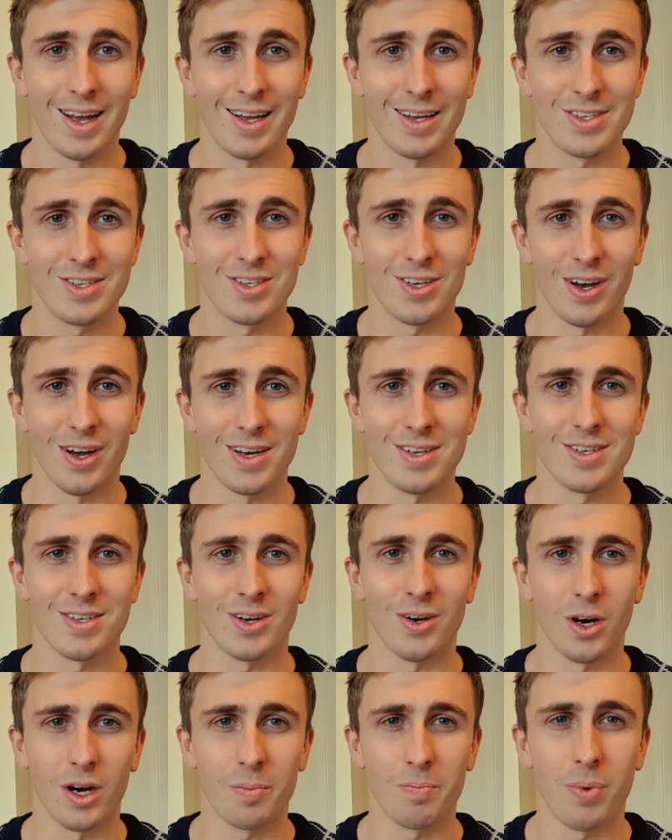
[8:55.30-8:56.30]

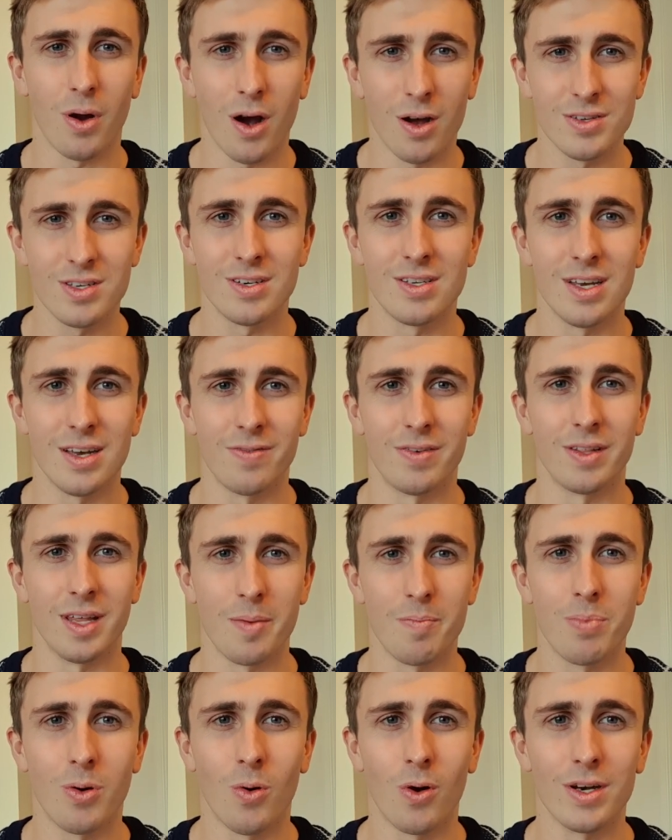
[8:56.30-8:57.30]
signs are positive, and
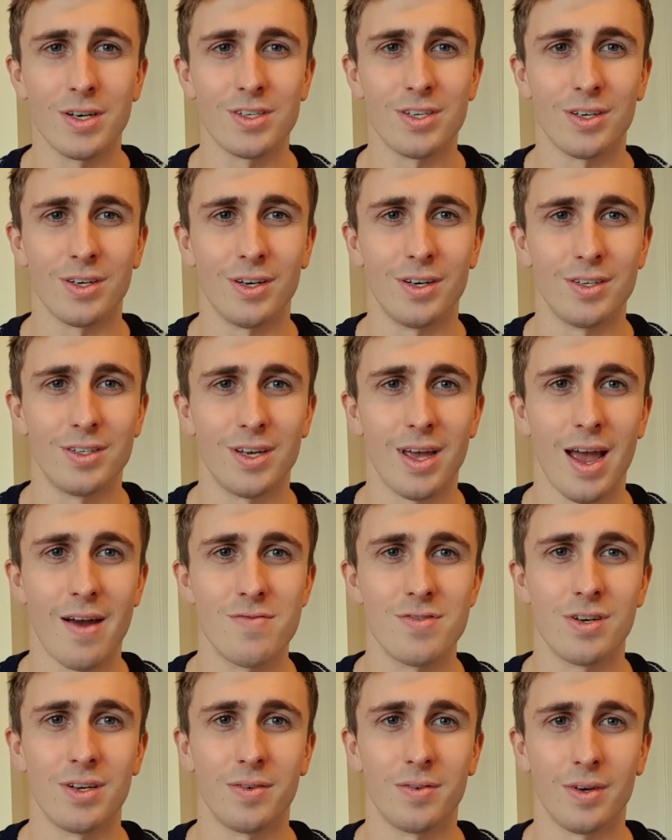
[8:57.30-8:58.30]
they point to
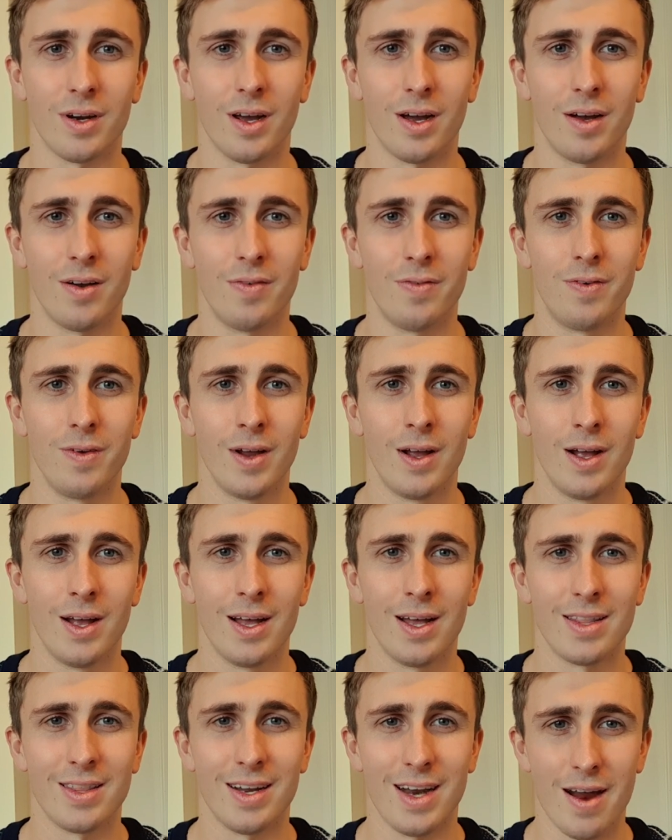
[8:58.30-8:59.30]
Everton
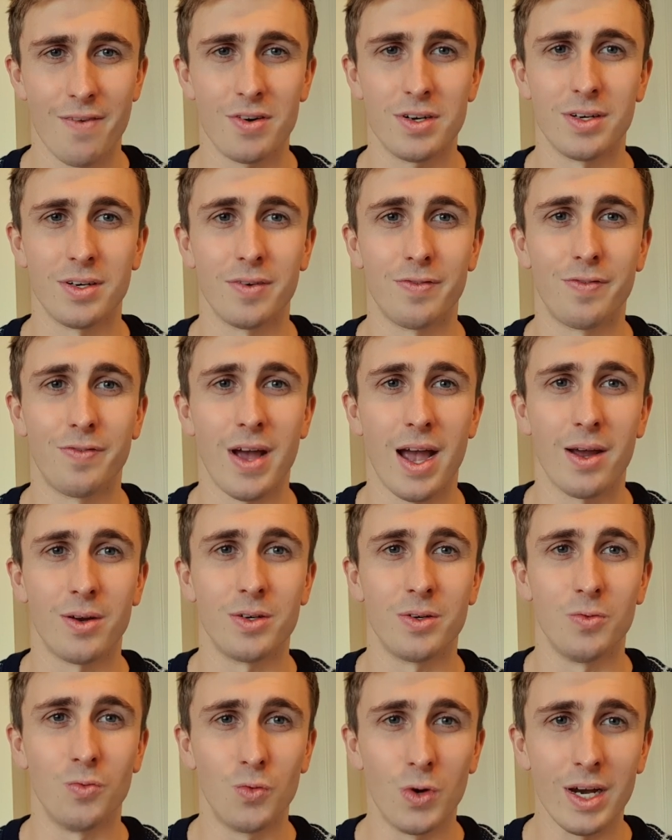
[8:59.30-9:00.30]
have
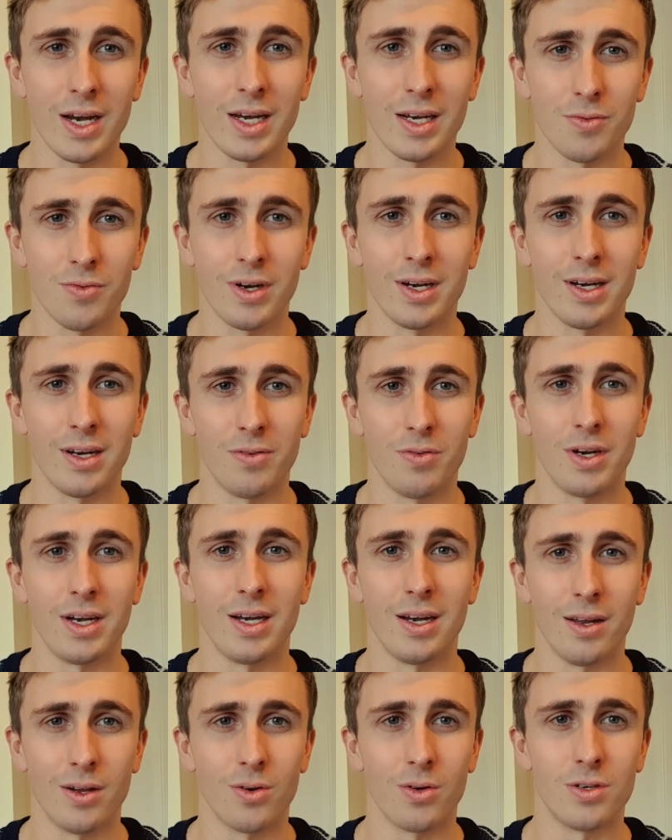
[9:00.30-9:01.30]
found a
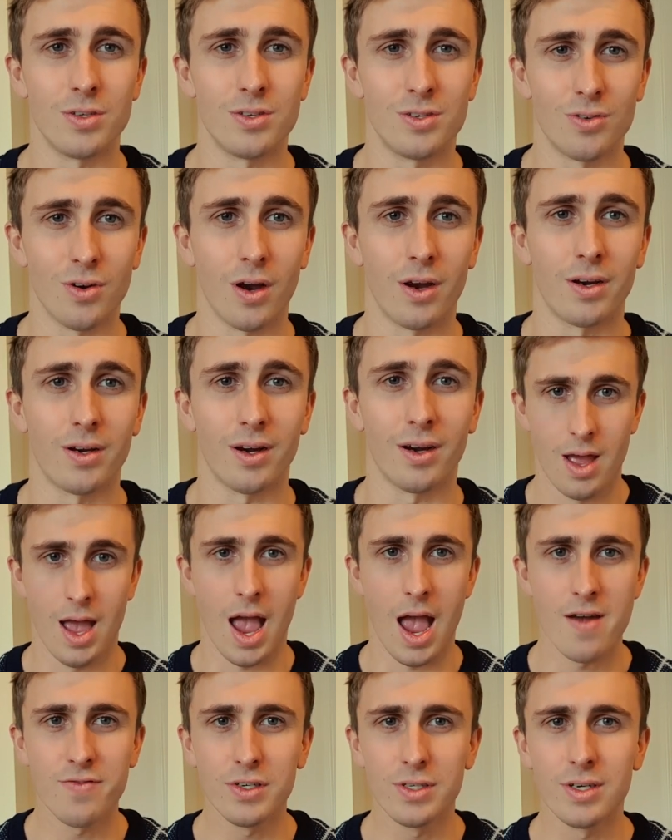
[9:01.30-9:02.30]
really good striker.
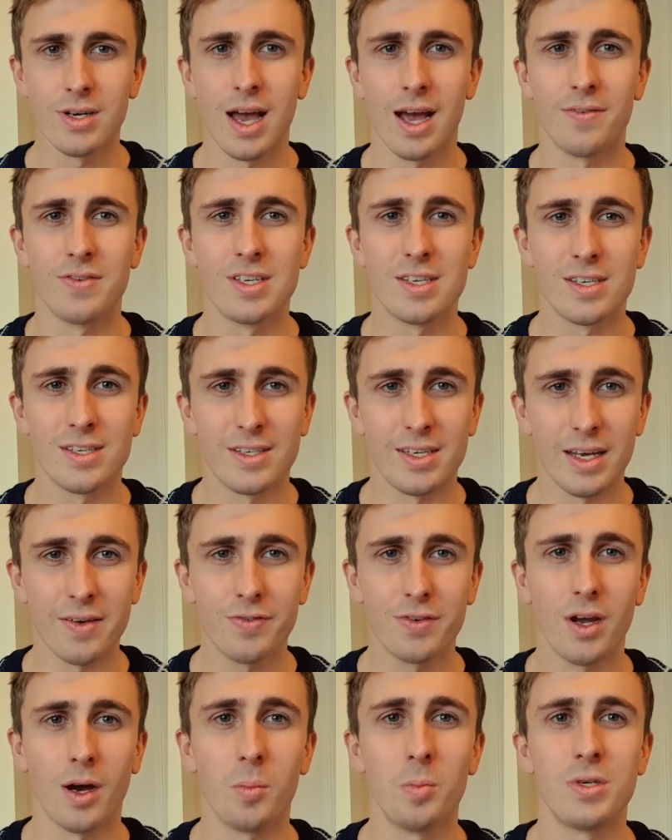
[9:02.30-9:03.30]
Everton have
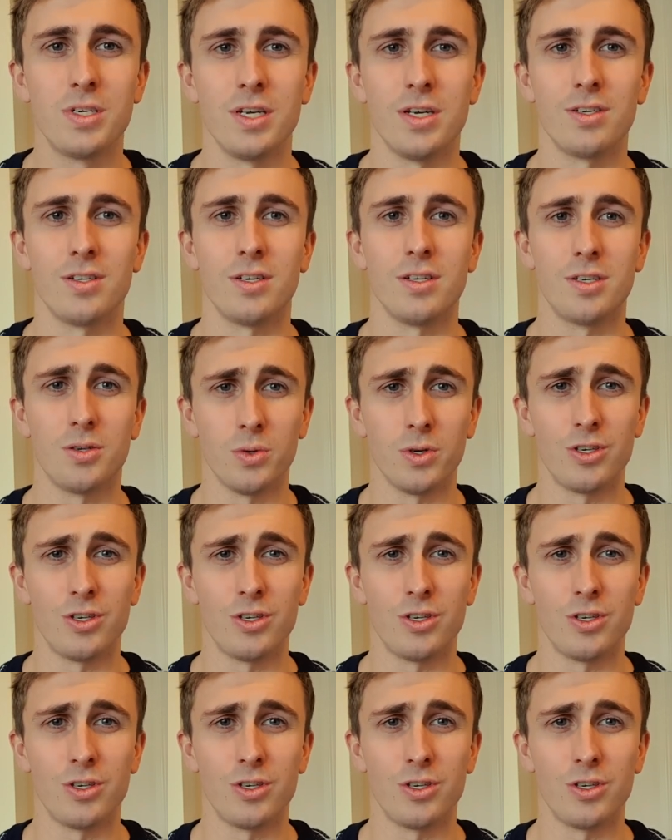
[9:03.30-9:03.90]
stiff competition to